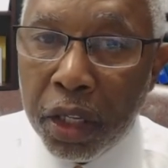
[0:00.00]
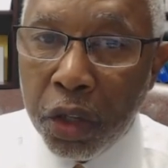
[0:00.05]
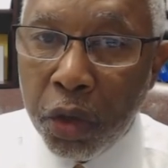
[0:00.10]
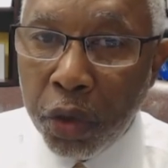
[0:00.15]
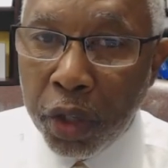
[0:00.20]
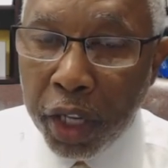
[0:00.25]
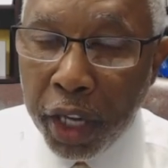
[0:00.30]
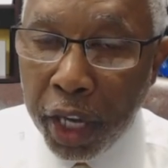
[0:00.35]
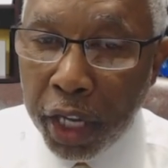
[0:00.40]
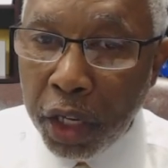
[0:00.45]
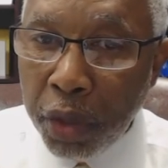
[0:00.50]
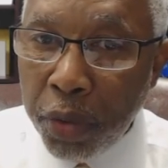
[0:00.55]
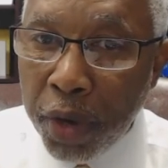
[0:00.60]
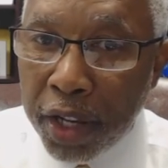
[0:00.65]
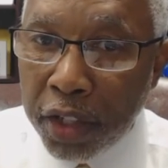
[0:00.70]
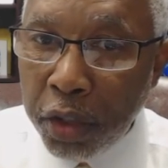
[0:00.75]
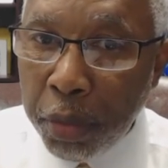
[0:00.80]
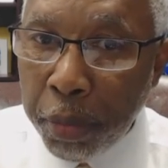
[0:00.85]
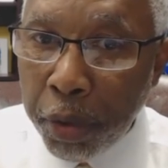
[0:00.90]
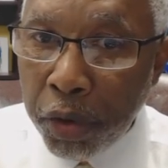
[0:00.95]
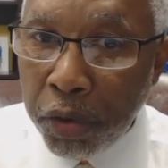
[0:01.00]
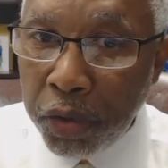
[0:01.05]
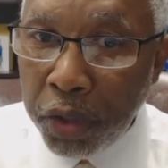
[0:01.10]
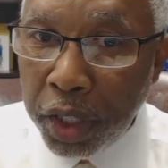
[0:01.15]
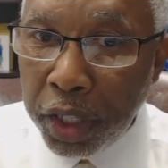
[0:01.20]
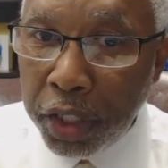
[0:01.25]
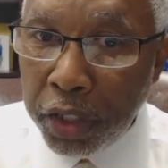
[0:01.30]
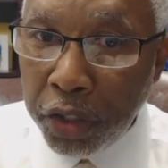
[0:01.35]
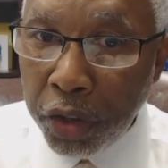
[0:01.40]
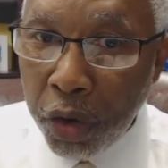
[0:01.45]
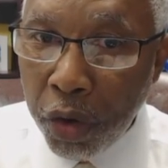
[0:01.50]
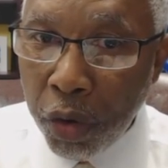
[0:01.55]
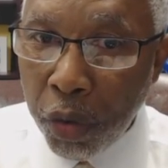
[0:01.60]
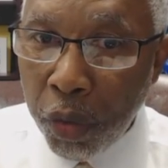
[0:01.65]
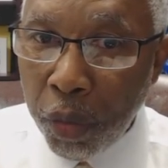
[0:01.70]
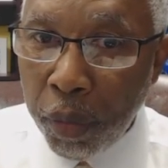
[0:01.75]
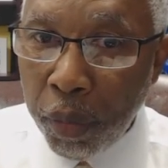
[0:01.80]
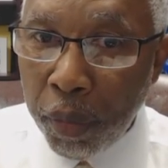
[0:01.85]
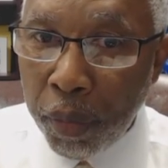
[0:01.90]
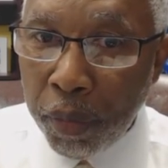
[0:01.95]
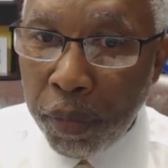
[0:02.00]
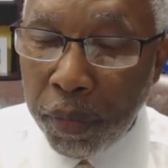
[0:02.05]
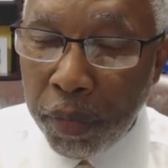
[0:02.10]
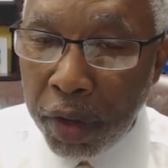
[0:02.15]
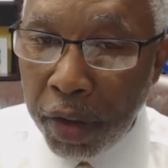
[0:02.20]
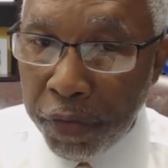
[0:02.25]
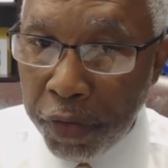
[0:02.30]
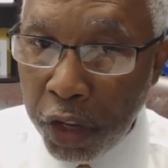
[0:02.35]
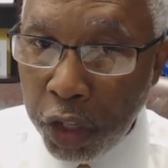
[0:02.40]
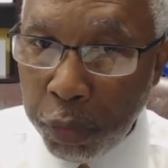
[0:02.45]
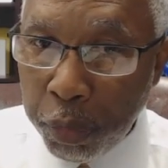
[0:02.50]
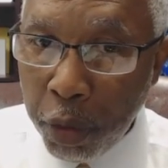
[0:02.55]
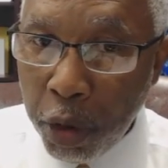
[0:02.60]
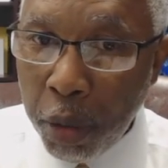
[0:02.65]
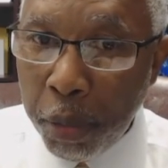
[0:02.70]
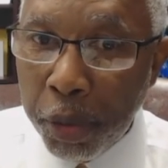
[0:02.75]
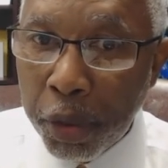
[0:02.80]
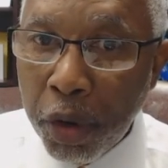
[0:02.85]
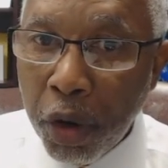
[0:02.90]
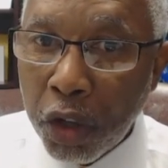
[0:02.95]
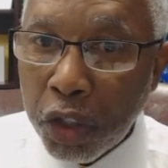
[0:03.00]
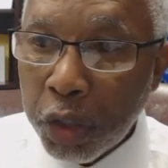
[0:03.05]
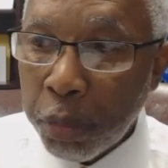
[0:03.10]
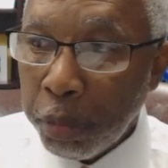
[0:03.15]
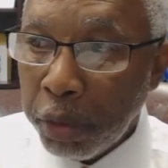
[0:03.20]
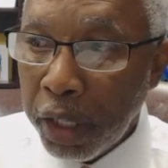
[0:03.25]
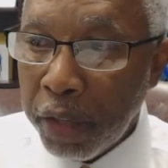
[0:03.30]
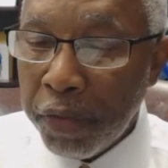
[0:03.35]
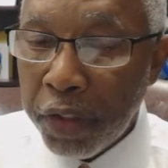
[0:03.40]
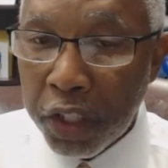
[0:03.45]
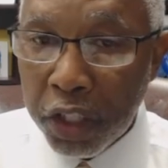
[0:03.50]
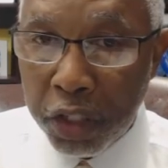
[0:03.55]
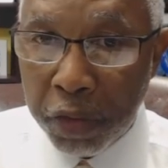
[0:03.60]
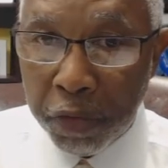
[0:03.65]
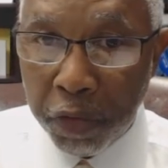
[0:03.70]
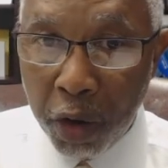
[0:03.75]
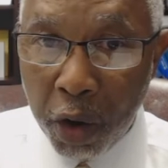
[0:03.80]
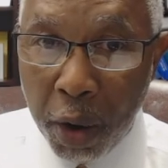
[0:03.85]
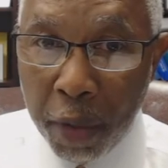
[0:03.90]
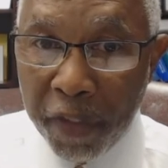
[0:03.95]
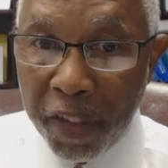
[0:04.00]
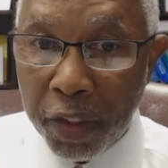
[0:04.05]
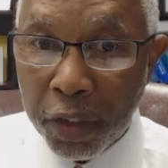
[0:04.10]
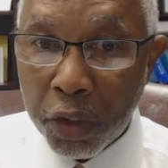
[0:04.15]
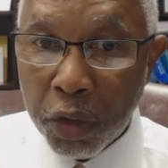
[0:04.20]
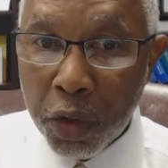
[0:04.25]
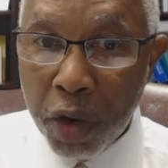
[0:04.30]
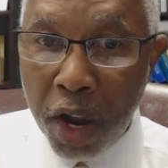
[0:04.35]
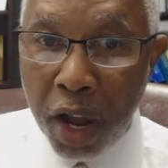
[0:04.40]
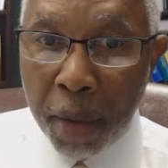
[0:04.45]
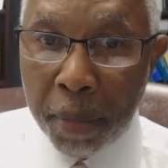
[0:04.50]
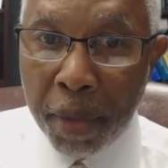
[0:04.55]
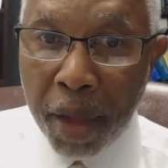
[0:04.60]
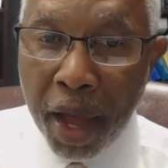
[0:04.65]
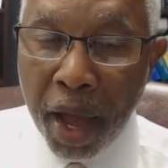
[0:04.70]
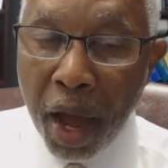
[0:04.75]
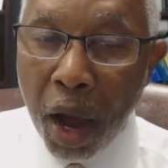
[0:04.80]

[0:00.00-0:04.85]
you can arrest a person in his home if there's probable cause to believe that he's involved in a crime.